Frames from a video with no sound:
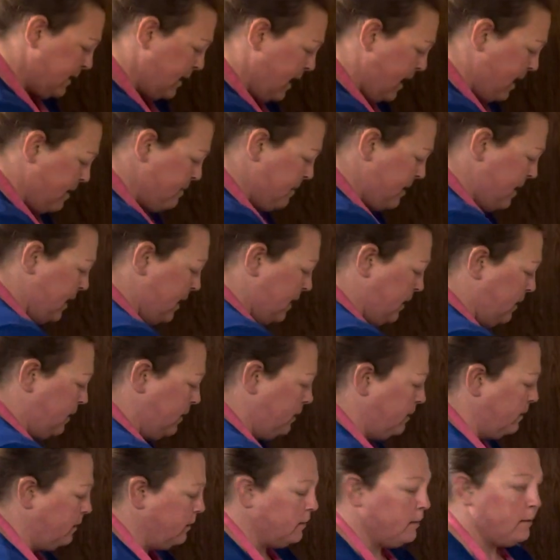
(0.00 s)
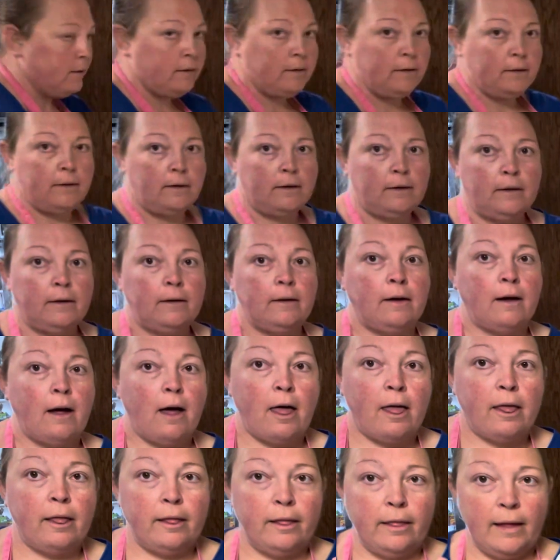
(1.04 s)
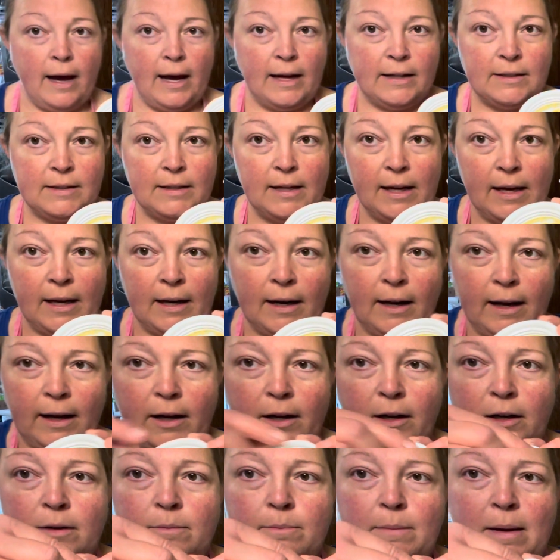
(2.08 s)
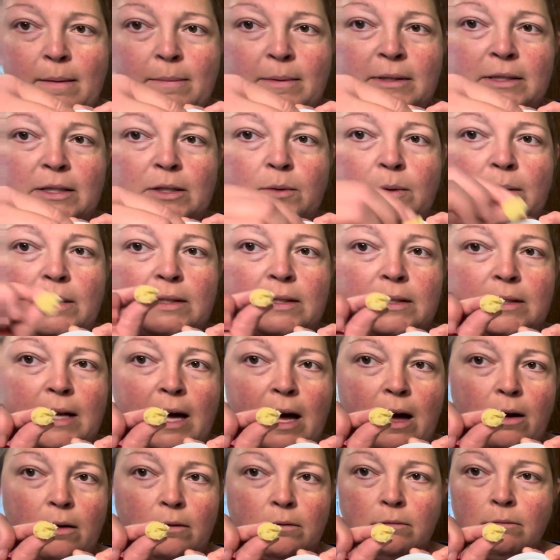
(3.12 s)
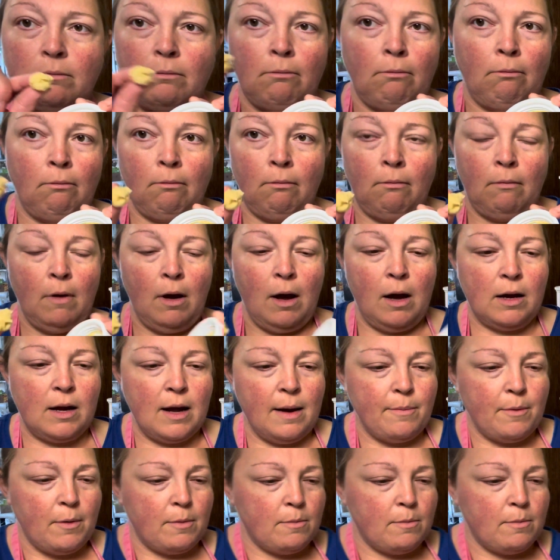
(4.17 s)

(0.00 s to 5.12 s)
I mean, that's it. I could have maybe squeezed out a couple